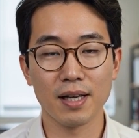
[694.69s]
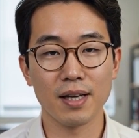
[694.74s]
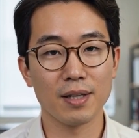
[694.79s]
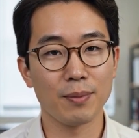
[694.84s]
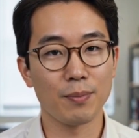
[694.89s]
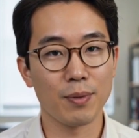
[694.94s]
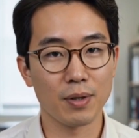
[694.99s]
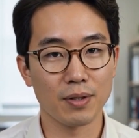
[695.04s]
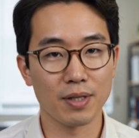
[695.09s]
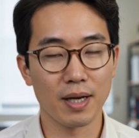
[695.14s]
and
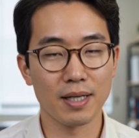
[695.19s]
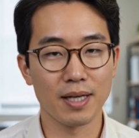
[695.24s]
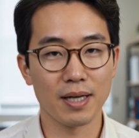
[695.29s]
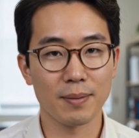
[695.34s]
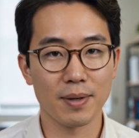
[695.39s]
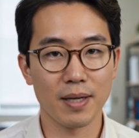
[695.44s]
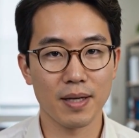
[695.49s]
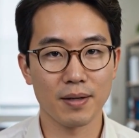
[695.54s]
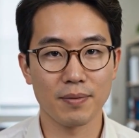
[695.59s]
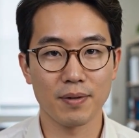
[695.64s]

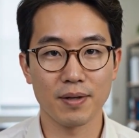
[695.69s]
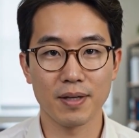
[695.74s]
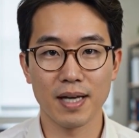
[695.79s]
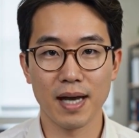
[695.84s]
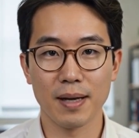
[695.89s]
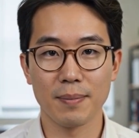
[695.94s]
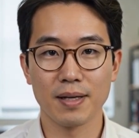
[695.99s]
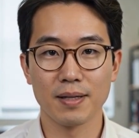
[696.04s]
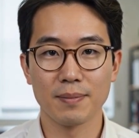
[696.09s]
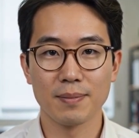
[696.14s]
ProtonDB for
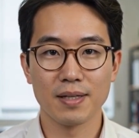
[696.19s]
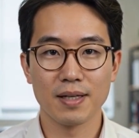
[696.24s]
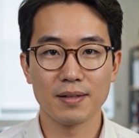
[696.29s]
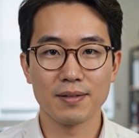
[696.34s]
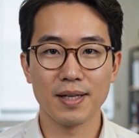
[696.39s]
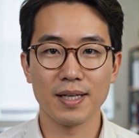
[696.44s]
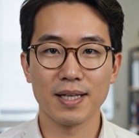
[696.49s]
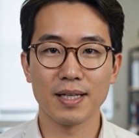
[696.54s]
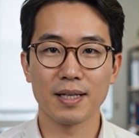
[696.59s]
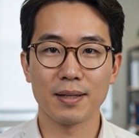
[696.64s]

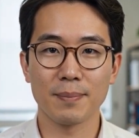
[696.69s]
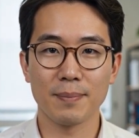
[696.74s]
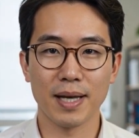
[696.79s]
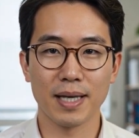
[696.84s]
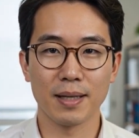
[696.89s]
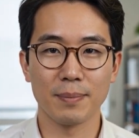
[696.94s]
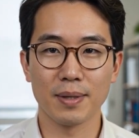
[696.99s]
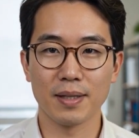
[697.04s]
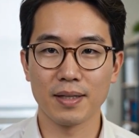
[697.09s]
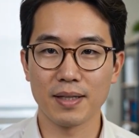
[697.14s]
gaming-specific
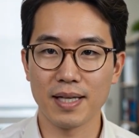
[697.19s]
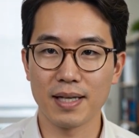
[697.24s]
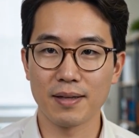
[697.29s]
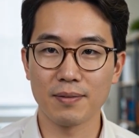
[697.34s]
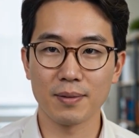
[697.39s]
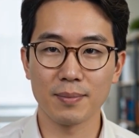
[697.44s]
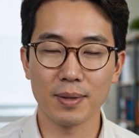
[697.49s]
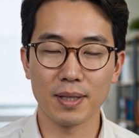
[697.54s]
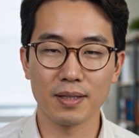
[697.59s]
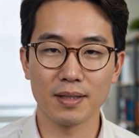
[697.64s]
compatibility
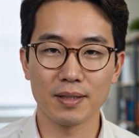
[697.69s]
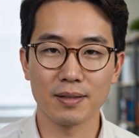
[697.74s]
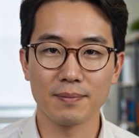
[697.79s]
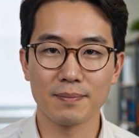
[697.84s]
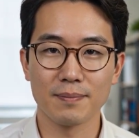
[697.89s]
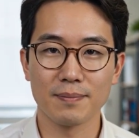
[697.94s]
information.